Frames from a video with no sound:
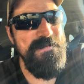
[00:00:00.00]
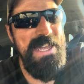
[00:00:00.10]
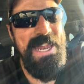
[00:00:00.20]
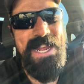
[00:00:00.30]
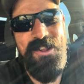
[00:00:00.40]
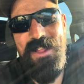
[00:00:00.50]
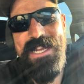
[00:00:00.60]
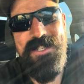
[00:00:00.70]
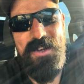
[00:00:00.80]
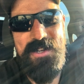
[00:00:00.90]
and I don't
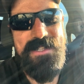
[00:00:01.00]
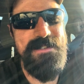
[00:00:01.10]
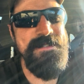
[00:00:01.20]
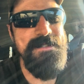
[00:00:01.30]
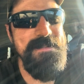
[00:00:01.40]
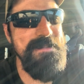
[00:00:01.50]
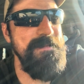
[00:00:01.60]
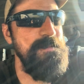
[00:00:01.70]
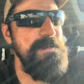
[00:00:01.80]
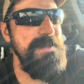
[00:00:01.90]
like tokens.
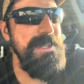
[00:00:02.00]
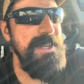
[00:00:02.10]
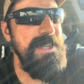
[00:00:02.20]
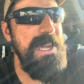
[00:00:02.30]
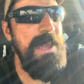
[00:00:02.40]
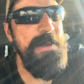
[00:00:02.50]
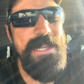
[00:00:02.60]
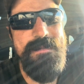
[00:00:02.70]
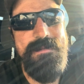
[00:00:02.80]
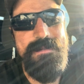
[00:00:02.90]
I mean,
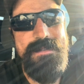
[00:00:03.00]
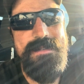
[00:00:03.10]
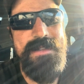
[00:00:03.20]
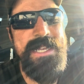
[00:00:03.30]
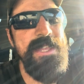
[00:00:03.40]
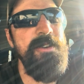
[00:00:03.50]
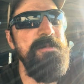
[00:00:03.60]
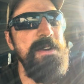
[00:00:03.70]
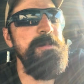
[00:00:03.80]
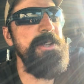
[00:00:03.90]
they're
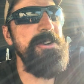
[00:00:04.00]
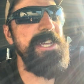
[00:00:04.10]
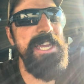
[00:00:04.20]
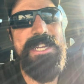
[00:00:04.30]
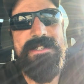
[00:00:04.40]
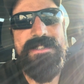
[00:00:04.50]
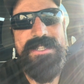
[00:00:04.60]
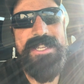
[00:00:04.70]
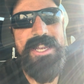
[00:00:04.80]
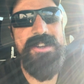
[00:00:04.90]
fun when you were kids, and you